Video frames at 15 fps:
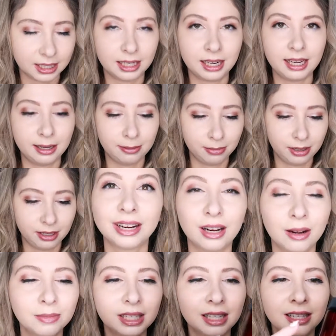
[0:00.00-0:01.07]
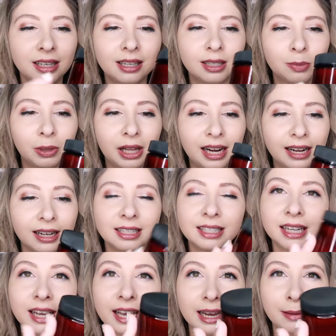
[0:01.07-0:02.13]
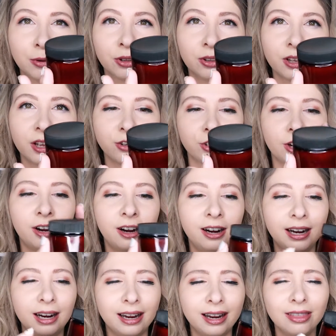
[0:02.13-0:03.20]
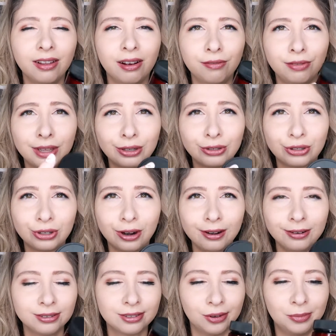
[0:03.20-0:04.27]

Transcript: the name. It comes in this plastic amber looking jar. I love these jars so